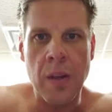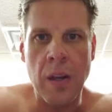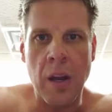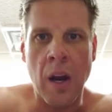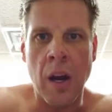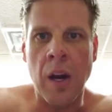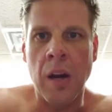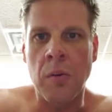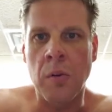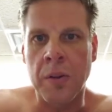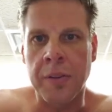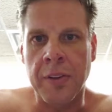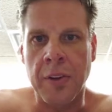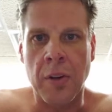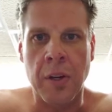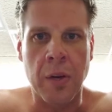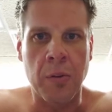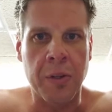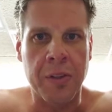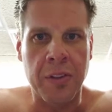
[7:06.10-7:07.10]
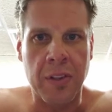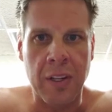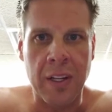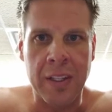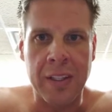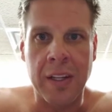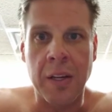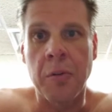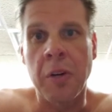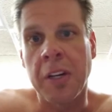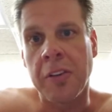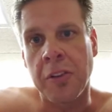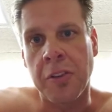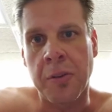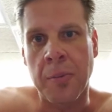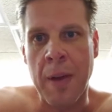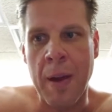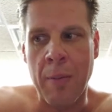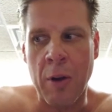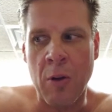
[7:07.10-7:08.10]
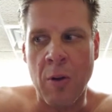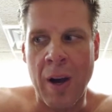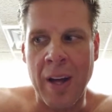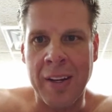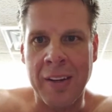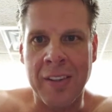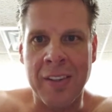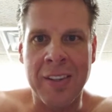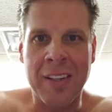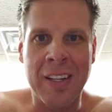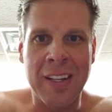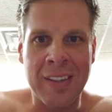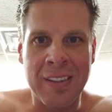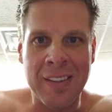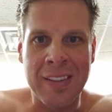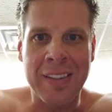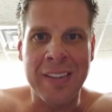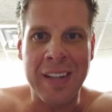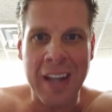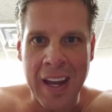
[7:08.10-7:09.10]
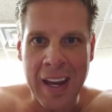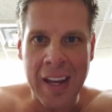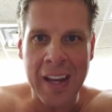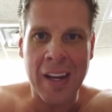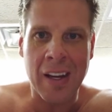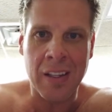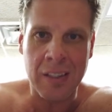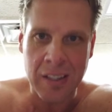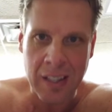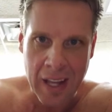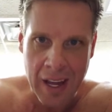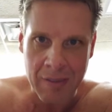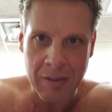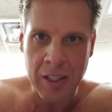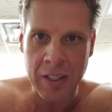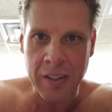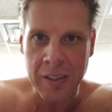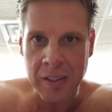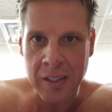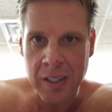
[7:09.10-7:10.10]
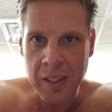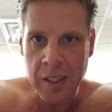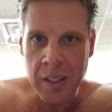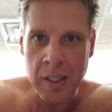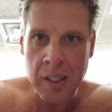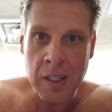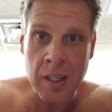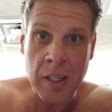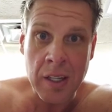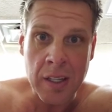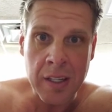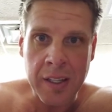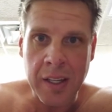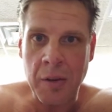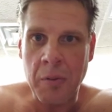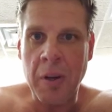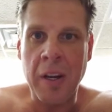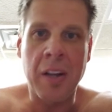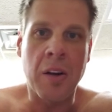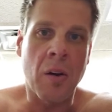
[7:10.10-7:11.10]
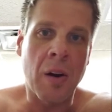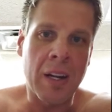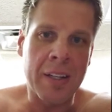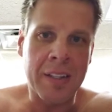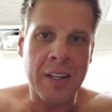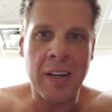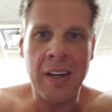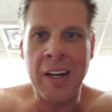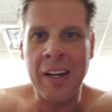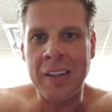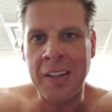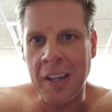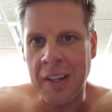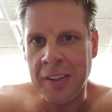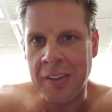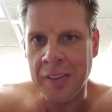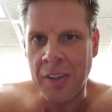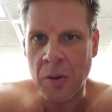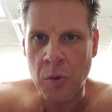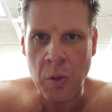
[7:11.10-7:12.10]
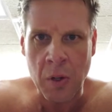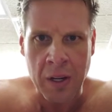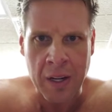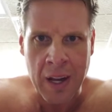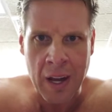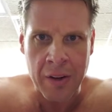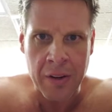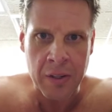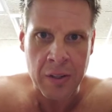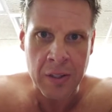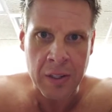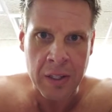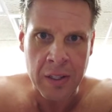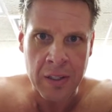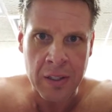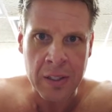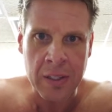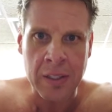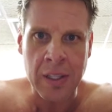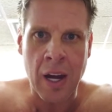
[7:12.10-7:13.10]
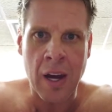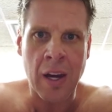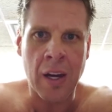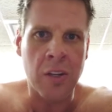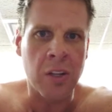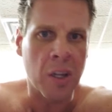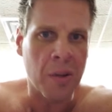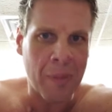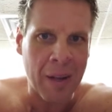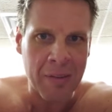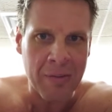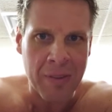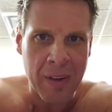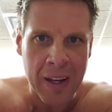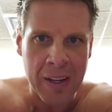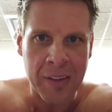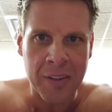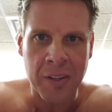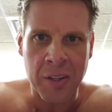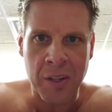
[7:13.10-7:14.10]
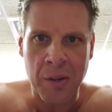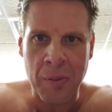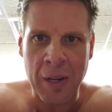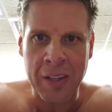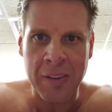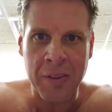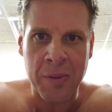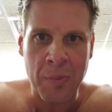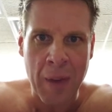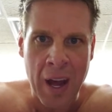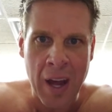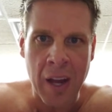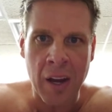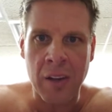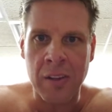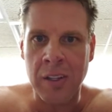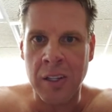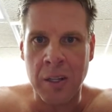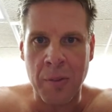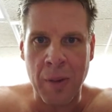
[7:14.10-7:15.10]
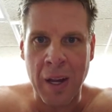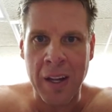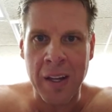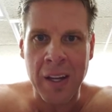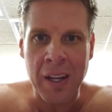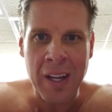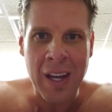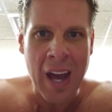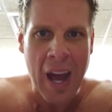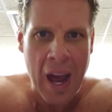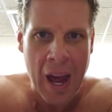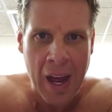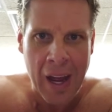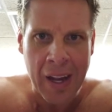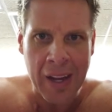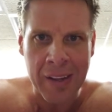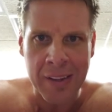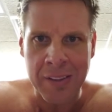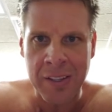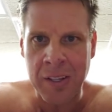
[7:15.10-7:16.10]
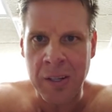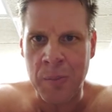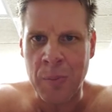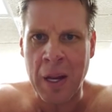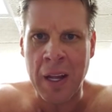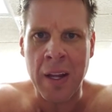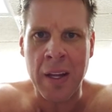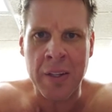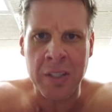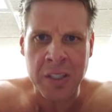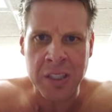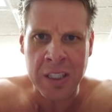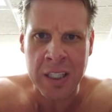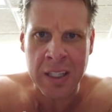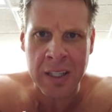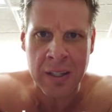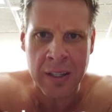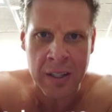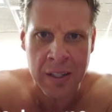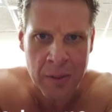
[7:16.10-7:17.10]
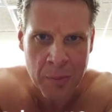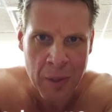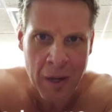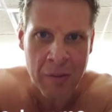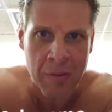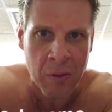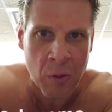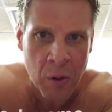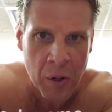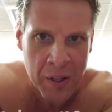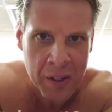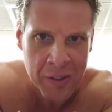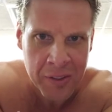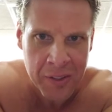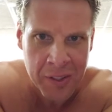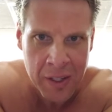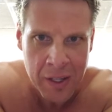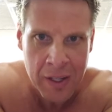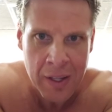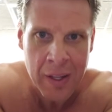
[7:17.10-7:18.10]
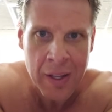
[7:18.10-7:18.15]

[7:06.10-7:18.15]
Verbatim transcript: All right, what's going on? What's going on? Getting ready to do some aquatic Today, day 11. Getting ready to go out there. Had a nice little workout earlier. Uh, look at my face, look at my smile, look at my eyes, hear my energy, hear my voice,